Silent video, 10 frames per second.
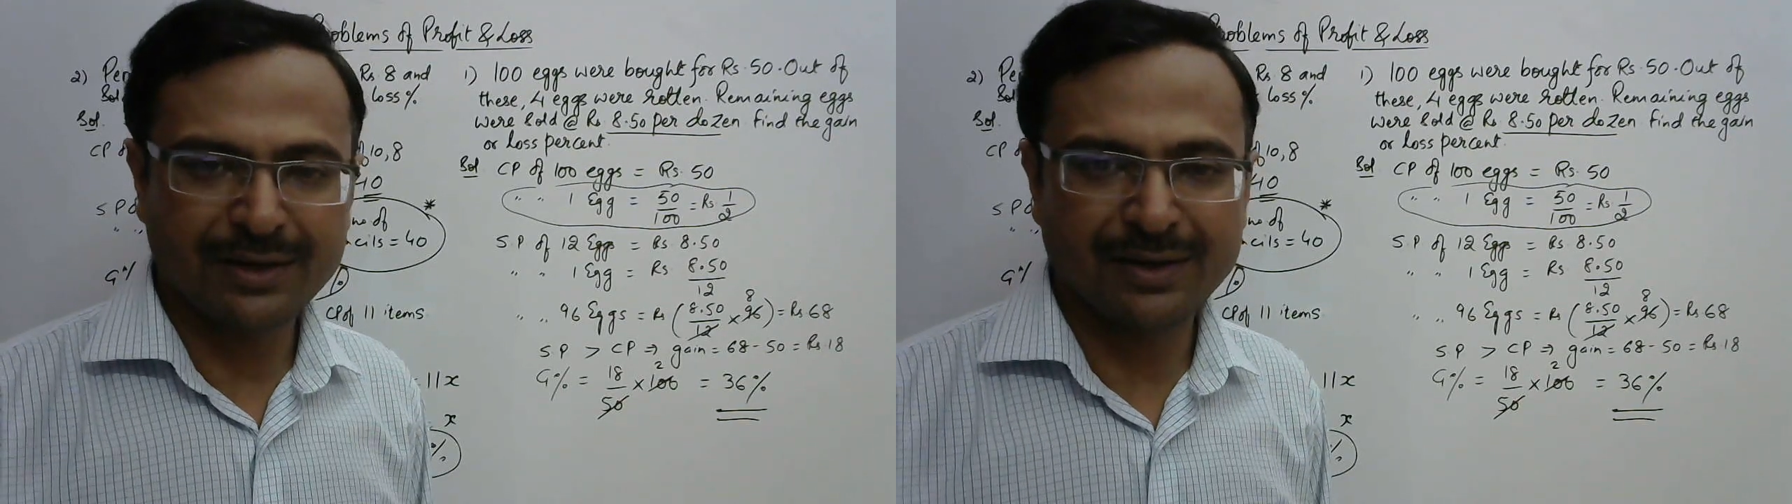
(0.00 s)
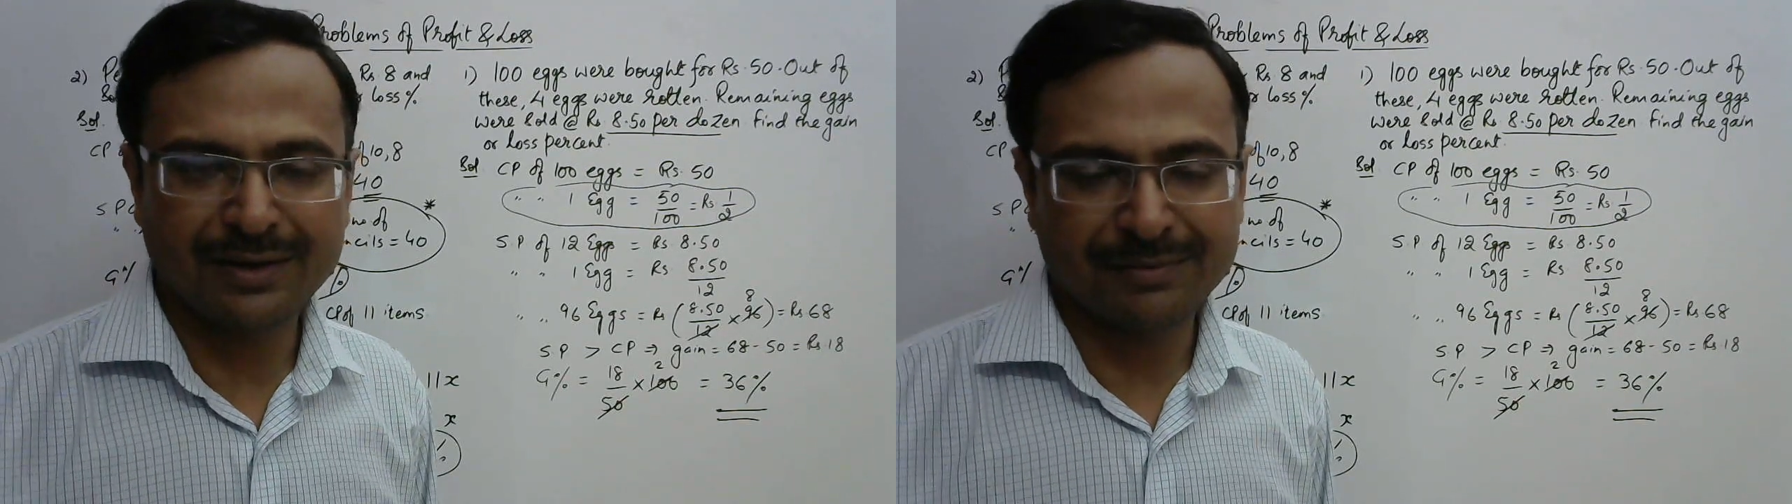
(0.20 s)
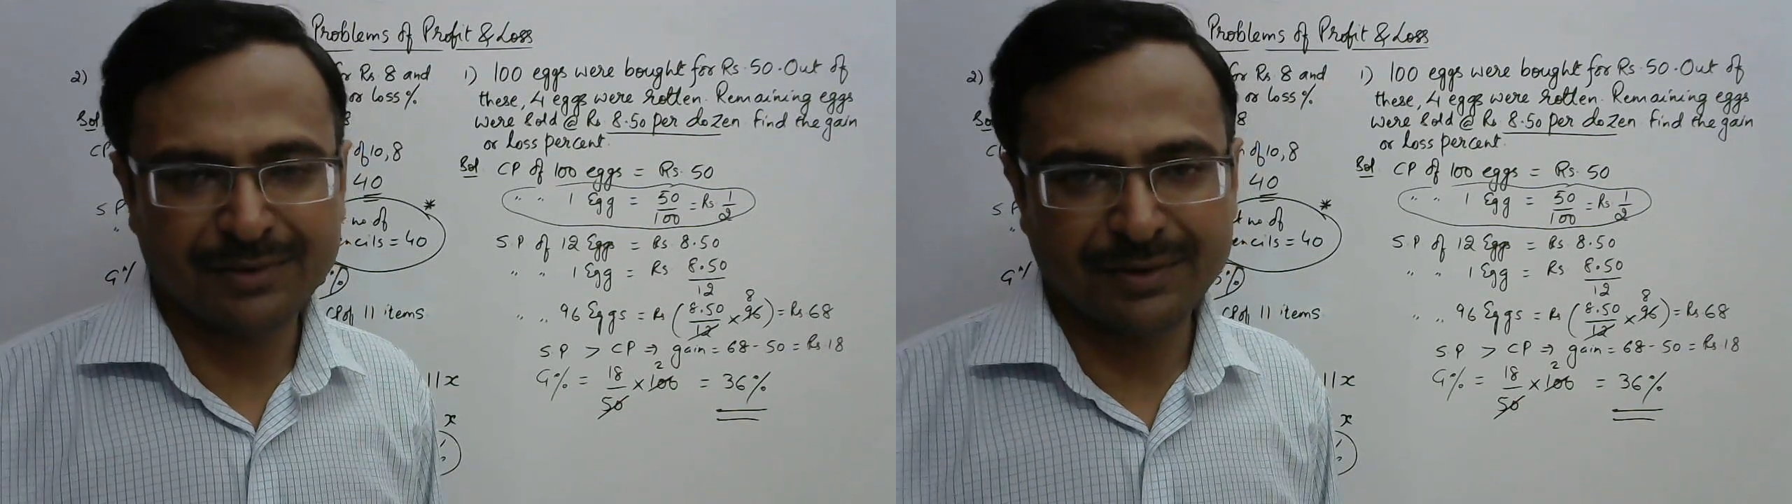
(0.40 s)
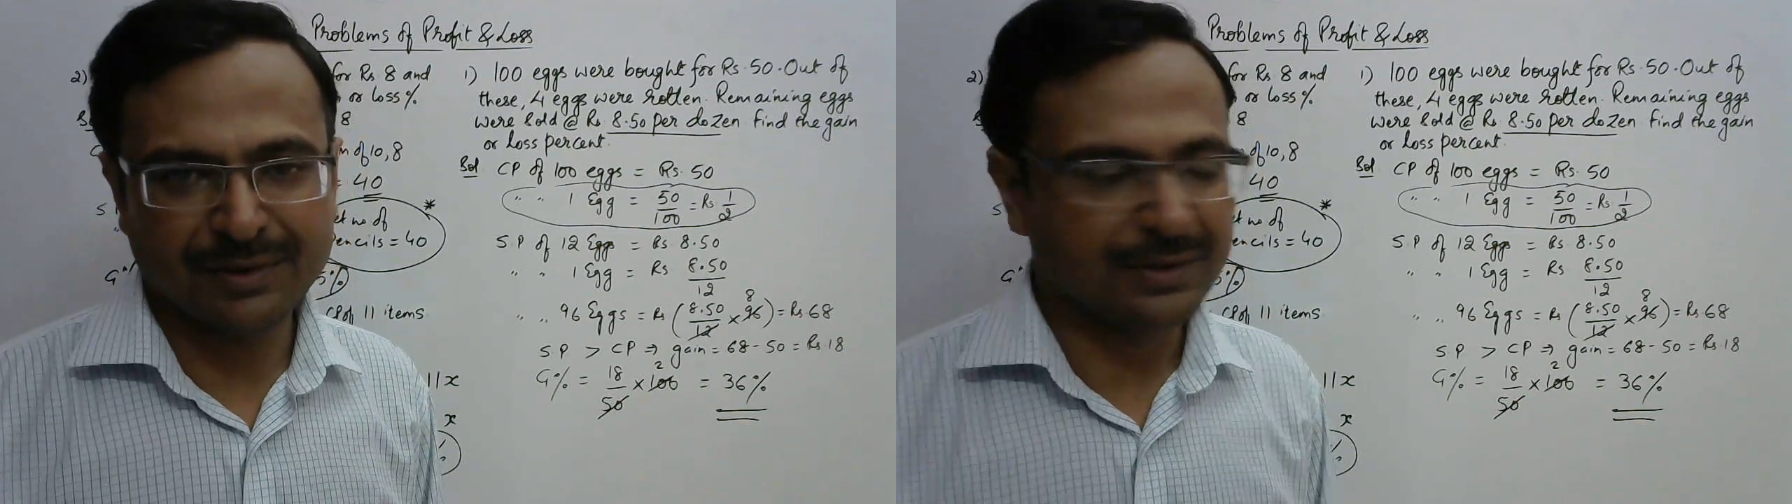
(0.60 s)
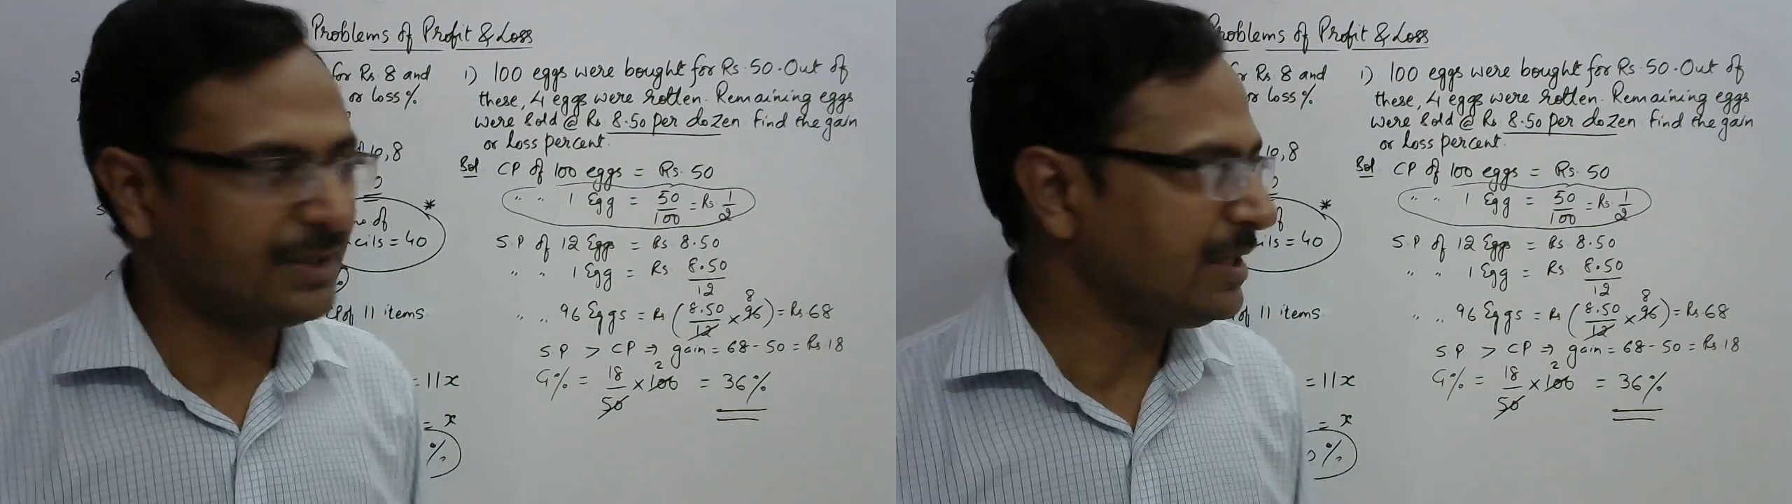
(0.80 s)
the
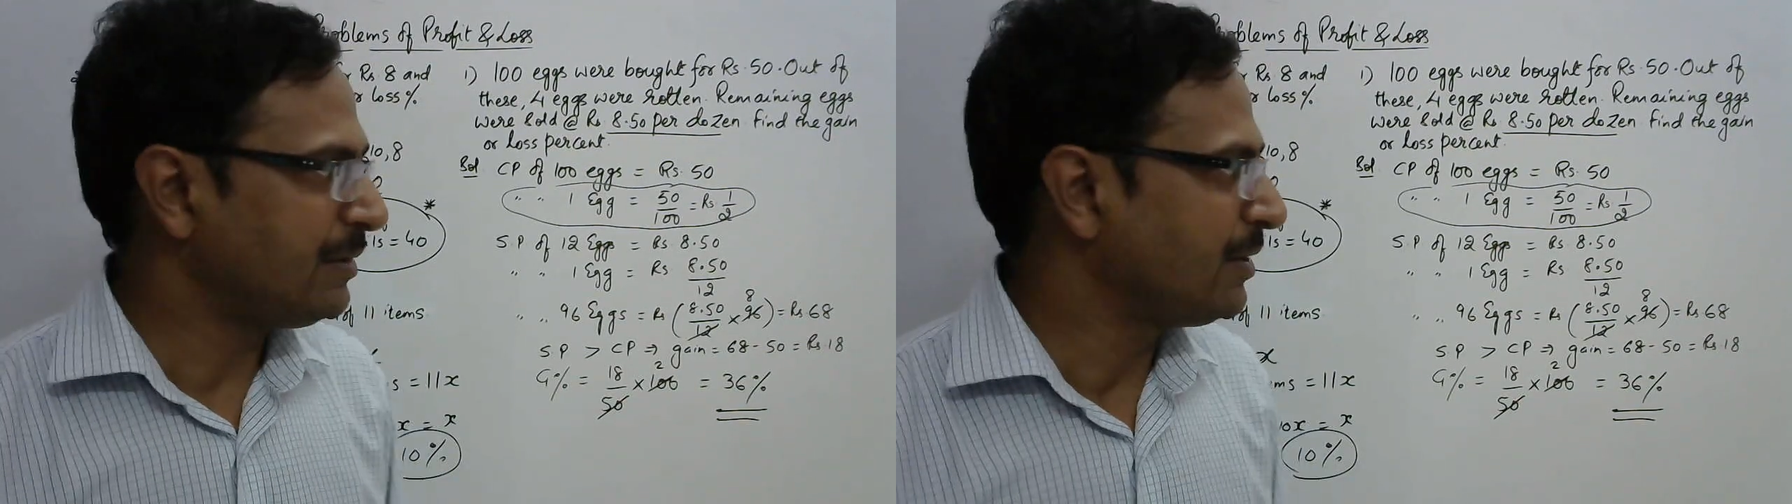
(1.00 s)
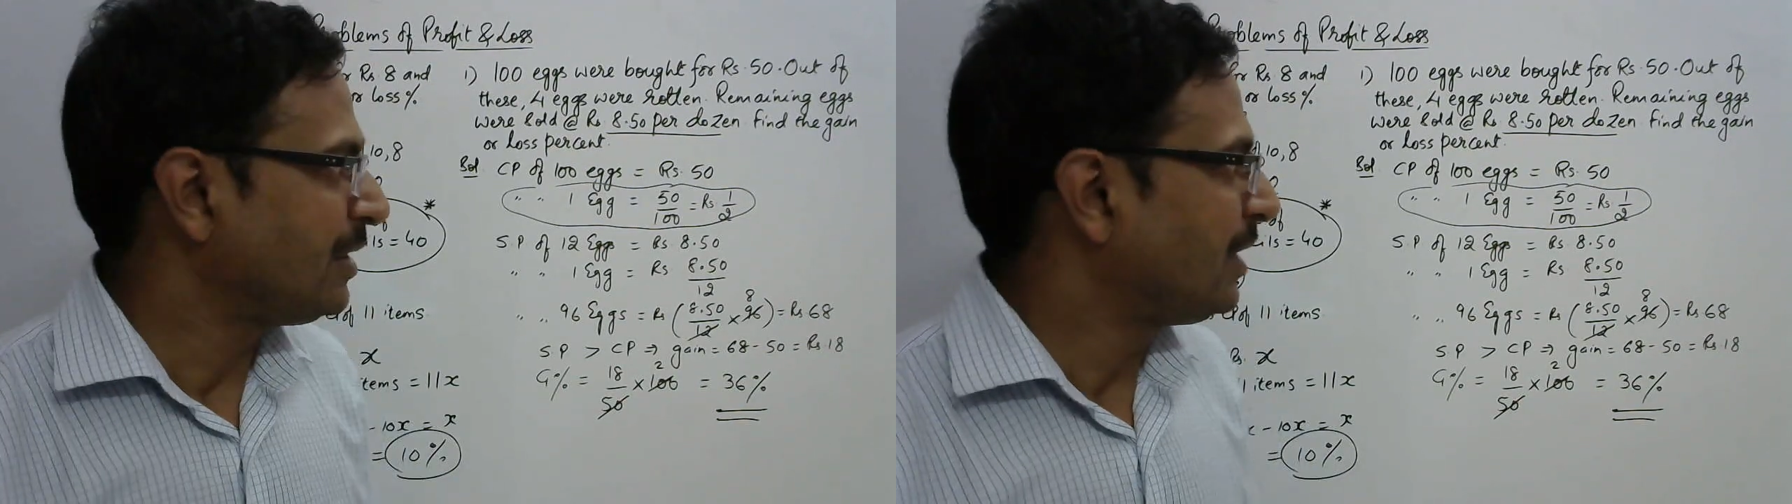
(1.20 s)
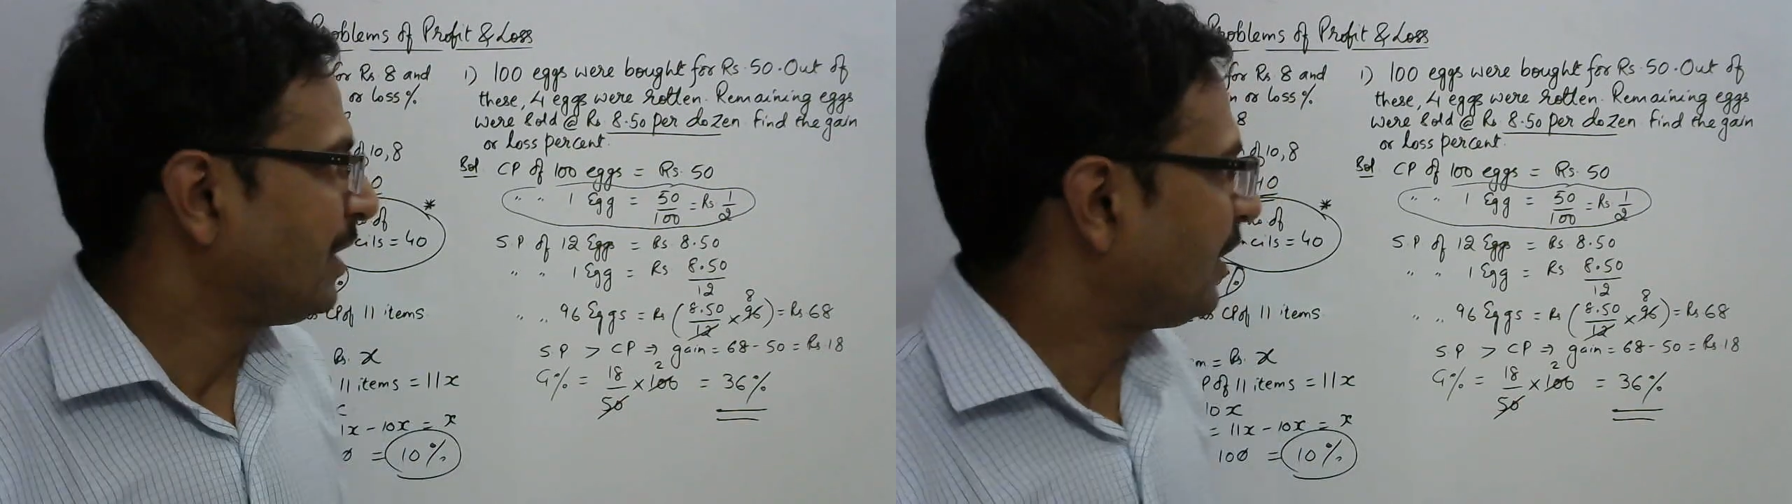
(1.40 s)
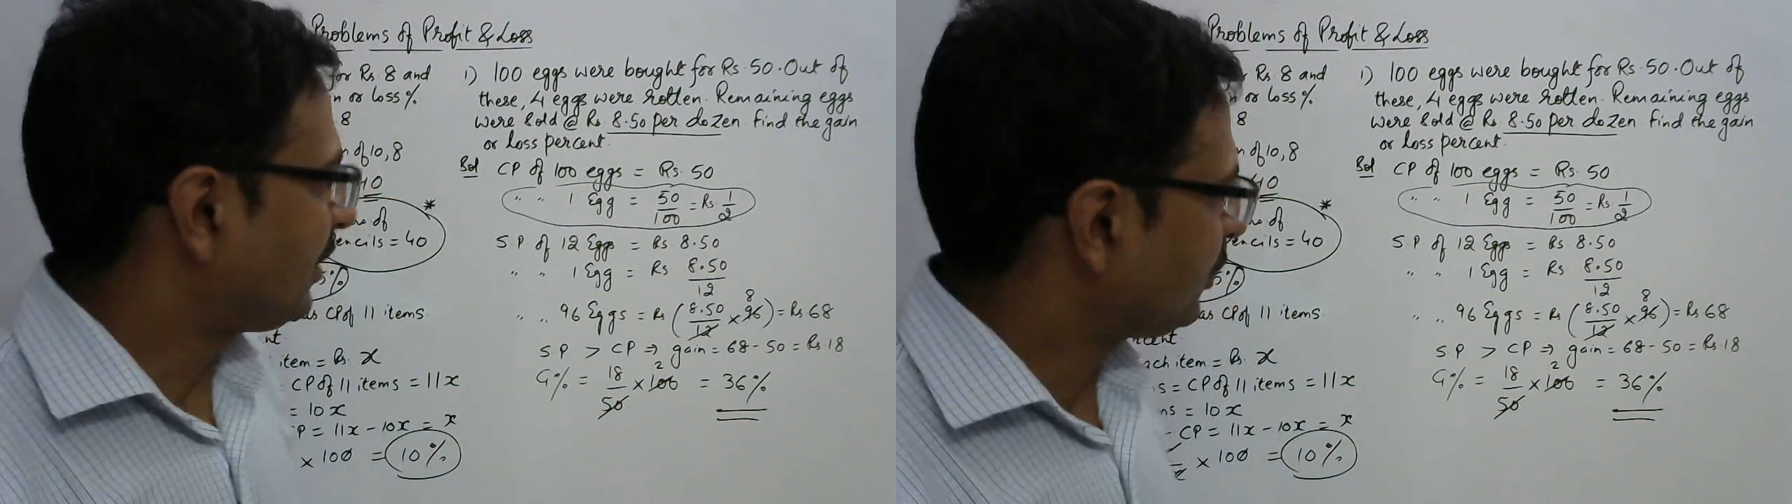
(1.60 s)
you